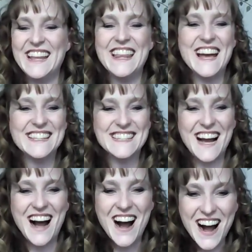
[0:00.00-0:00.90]
That's
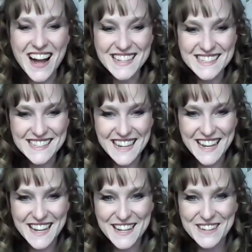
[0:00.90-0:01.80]

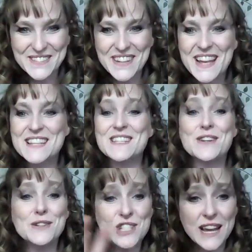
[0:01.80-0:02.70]
awesome. So
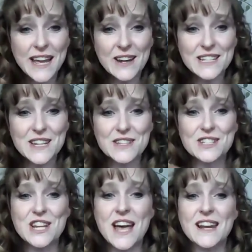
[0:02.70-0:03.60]
go check out each other's
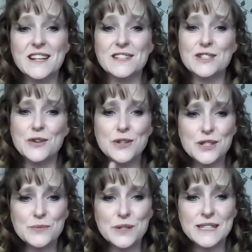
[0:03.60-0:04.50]
channel. Don't use
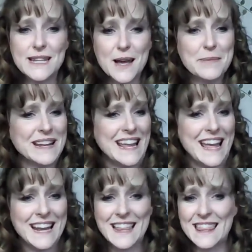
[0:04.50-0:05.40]
the word sub in
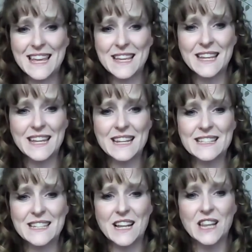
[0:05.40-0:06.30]
anything. You can get
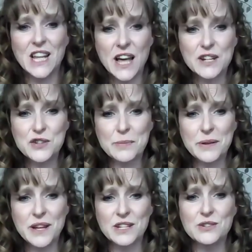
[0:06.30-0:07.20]
us in a lot of trouble
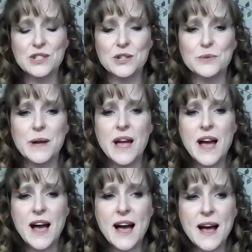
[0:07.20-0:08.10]
on YouTube.
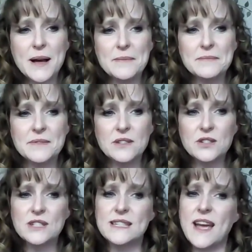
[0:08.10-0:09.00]
Um, you know,
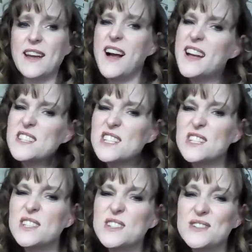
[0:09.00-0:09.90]
just say, I got
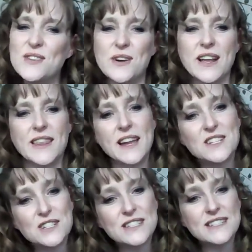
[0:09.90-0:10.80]
you, or I liked
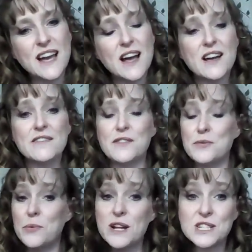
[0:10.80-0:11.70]
your stuff, or
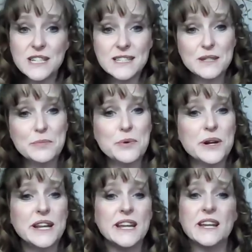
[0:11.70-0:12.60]
watching and
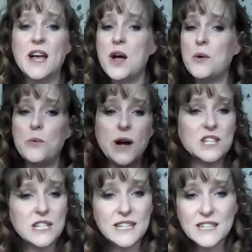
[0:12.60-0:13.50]
supporting, watching and